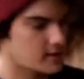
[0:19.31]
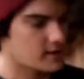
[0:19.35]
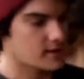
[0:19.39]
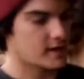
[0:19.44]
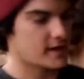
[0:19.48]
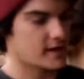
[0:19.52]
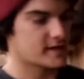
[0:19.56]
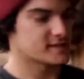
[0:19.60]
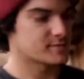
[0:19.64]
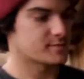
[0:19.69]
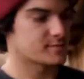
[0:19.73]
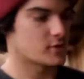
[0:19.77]

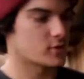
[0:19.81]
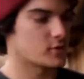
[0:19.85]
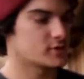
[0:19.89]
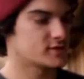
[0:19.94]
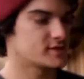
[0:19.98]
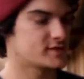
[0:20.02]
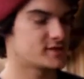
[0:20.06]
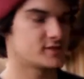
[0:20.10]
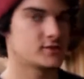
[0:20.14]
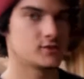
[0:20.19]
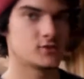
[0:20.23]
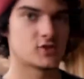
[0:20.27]
as
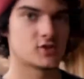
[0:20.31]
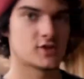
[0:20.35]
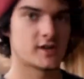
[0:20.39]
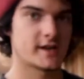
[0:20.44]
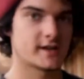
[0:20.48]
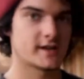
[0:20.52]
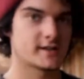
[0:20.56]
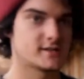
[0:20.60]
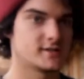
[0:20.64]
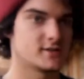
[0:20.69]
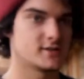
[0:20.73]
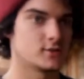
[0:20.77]
opposed to
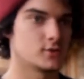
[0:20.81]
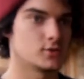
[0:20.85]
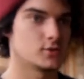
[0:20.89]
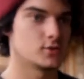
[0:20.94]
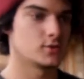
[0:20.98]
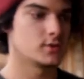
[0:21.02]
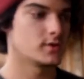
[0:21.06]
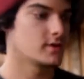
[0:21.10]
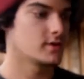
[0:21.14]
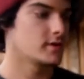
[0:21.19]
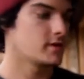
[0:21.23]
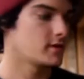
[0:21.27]
trying
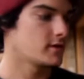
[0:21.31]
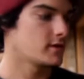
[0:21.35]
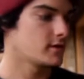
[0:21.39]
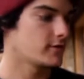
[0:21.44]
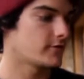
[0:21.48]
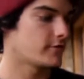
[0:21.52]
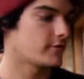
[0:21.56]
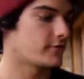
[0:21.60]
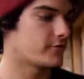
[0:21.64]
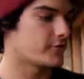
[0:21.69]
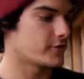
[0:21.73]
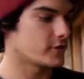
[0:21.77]
to
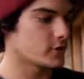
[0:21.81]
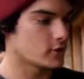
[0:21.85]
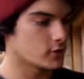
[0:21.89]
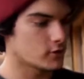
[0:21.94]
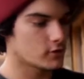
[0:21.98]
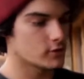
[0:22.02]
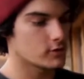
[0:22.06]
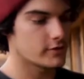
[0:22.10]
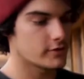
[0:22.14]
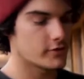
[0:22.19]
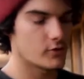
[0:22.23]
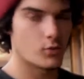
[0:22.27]

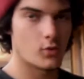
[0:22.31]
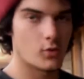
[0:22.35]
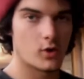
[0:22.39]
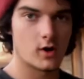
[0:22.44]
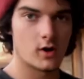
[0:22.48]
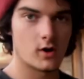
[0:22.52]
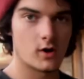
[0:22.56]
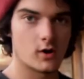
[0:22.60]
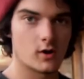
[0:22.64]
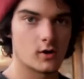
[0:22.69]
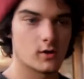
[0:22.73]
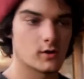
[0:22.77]
fill the
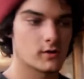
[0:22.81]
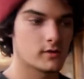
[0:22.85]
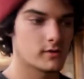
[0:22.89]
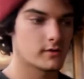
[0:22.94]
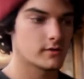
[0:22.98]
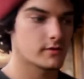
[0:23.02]
wall,